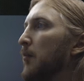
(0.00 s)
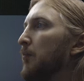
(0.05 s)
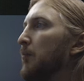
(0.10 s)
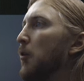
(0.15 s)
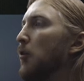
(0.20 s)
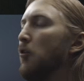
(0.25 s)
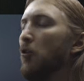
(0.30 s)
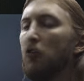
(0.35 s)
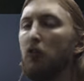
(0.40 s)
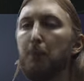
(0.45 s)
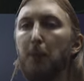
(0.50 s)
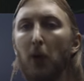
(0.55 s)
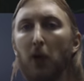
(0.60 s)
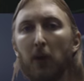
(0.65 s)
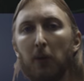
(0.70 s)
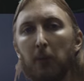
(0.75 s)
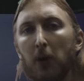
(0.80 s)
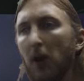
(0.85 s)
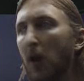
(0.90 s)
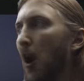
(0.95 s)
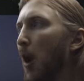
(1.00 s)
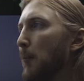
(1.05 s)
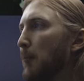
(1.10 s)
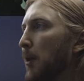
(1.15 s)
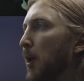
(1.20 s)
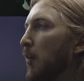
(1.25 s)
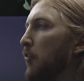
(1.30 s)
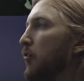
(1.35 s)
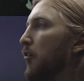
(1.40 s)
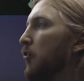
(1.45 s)
You just put them up
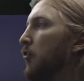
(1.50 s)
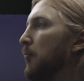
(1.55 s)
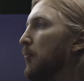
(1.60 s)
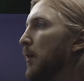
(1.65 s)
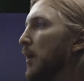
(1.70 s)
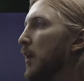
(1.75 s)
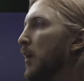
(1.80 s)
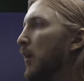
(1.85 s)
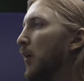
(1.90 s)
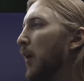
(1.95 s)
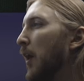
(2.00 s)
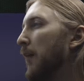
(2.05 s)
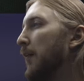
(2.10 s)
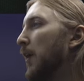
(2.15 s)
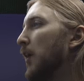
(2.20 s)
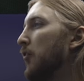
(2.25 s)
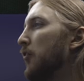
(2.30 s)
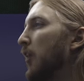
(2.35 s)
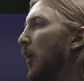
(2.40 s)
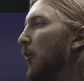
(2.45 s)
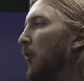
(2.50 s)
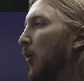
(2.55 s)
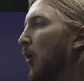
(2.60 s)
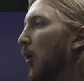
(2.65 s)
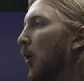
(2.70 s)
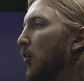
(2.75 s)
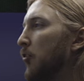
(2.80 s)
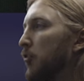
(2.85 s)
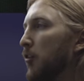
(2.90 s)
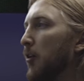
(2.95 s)
against the speaker and they sound
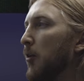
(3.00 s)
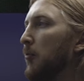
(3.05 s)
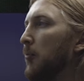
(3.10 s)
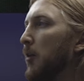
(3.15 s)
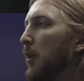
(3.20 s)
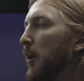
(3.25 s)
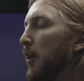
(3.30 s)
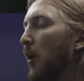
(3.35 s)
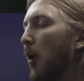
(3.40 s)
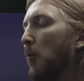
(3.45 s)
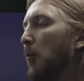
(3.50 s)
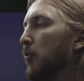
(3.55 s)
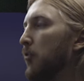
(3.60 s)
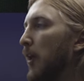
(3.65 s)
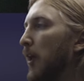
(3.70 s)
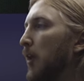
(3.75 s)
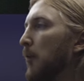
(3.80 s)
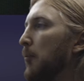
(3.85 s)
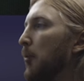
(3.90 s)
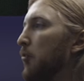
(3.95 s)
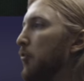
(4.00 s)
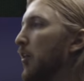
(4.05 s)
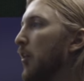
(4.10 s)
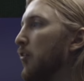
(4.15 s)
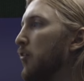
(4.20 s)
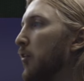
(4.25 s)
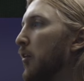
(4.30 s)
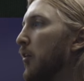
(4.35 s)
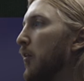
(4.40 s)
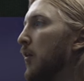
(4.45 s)
awesome in almost any
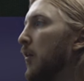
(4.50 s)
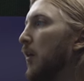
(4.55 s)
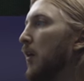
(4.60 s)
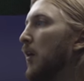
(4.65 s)
position.